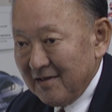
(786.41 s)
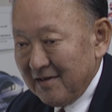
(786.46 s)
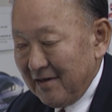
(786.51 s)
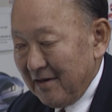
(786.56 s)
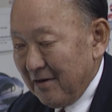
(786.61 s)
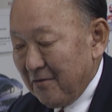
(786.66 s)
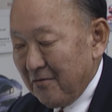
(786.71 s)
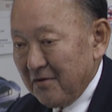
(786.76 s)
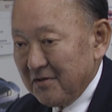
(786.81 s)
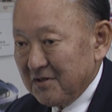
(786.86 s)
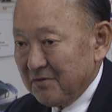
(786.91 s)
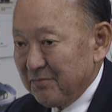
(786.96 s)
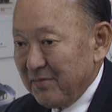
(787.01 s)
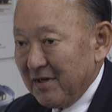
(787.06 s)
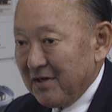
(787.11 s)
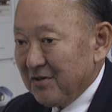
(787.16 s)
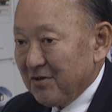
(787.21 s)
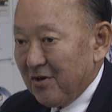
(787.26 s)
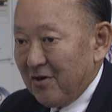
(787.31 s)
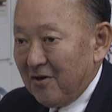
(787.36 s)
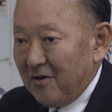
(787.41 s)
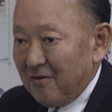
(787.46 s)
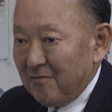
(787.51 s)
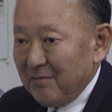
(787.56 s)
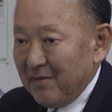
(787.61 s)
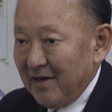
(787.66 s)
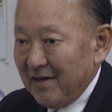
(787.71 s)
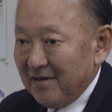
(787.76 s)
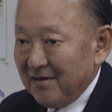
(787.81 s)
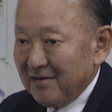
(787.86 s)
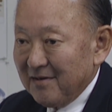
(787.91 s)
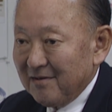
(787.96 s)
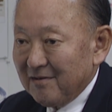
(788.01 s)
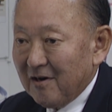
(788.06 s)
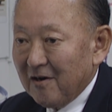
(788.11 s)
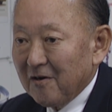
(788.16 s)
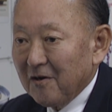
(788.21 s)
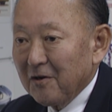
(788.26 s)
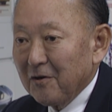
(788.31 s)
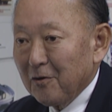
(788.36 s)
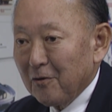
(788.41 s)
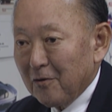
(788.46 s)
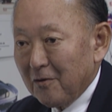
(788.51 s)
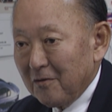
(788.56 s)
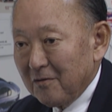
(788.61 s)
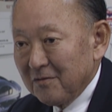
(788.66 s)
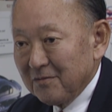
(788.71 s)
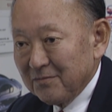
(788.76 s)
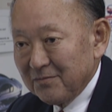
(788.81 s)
Here this big tall man, Harley Earl.